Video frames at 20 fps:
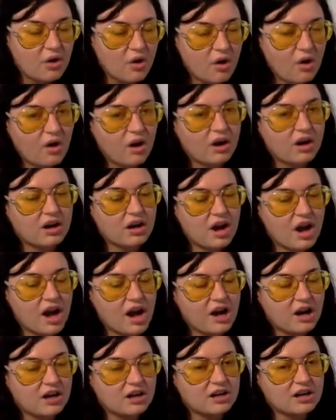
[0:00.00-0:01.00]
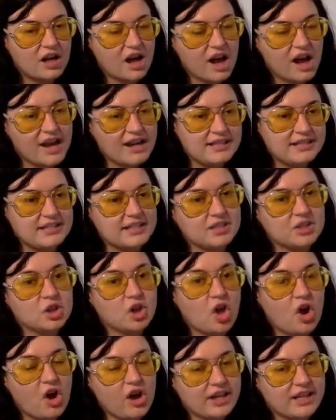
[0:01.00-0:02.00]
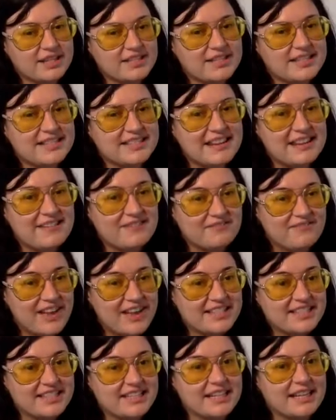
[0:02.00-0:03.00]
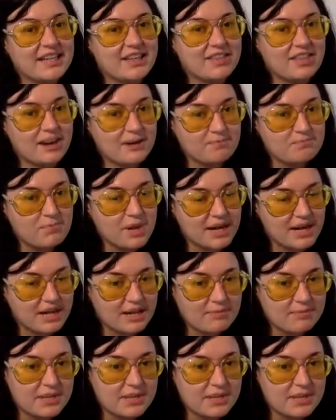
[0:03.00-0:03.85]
are our ideal audiences investing their money?